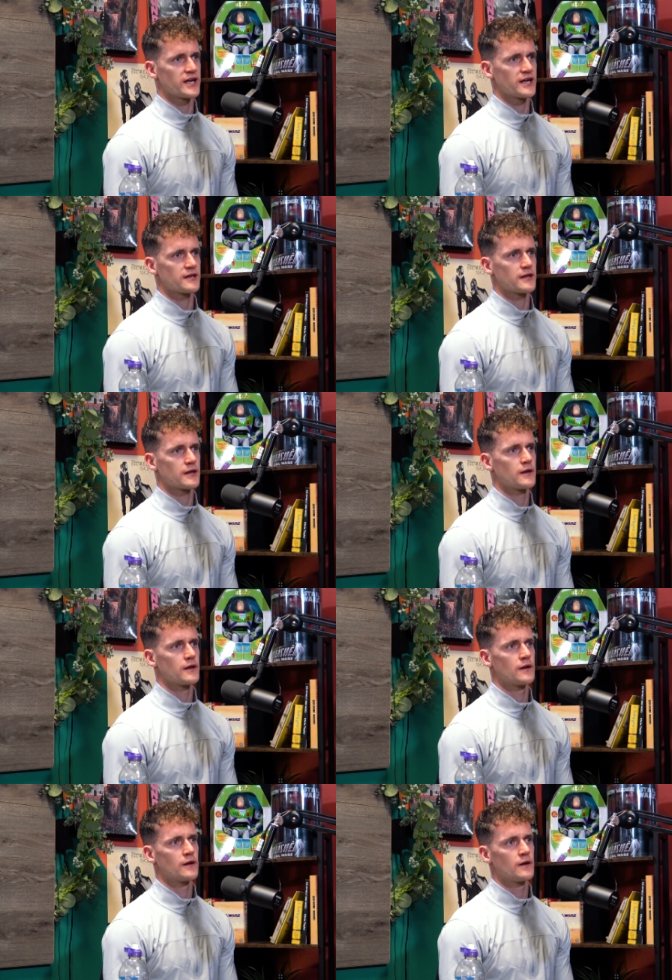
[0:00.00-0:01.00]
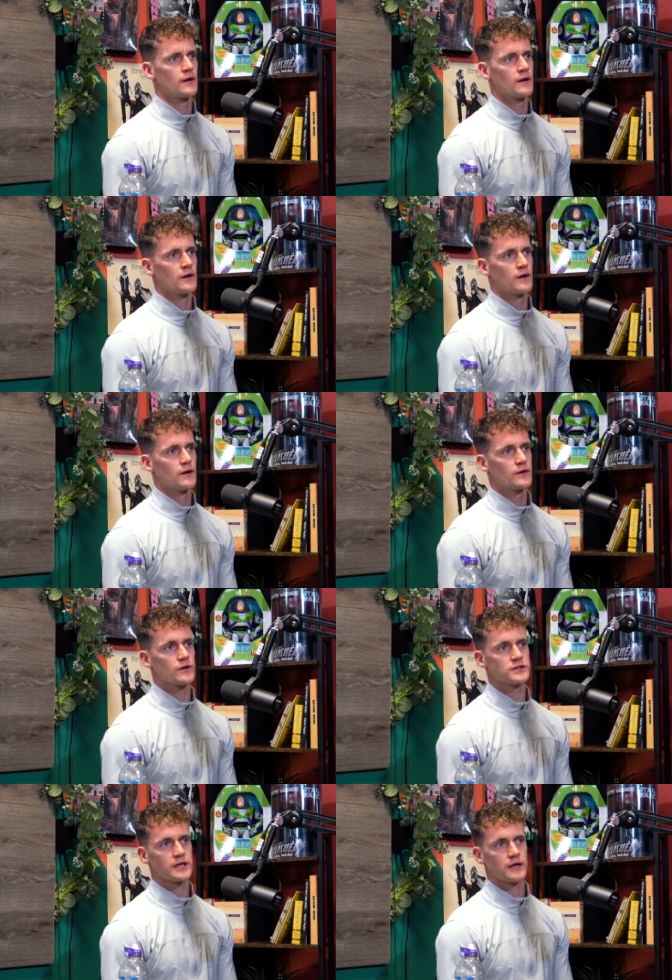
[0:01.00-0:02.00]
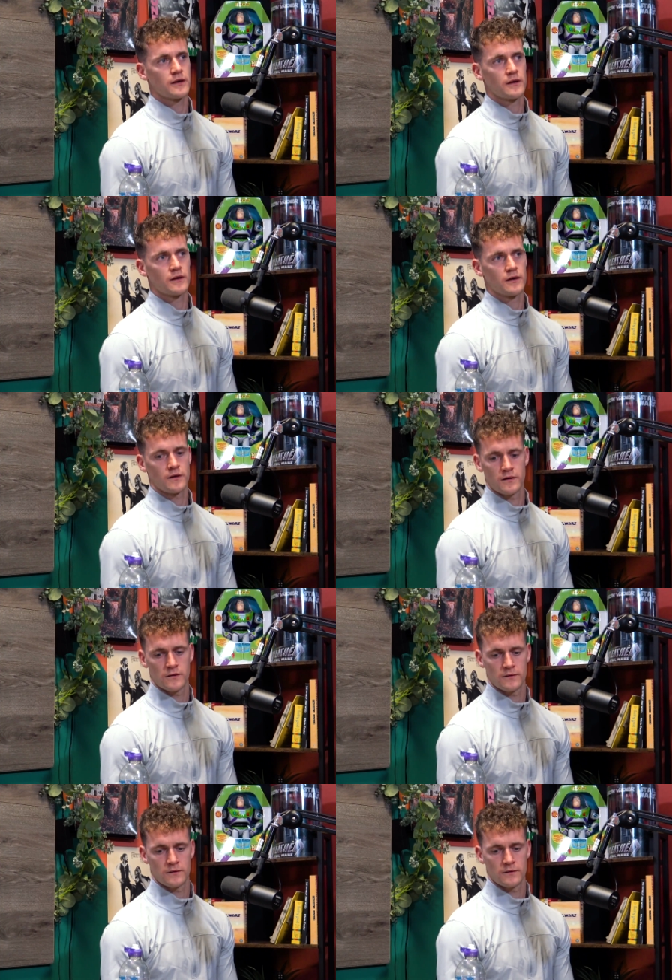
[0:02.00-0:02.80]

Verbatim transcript: your iPhone usually tells you. It Does can it? tell you. But if you're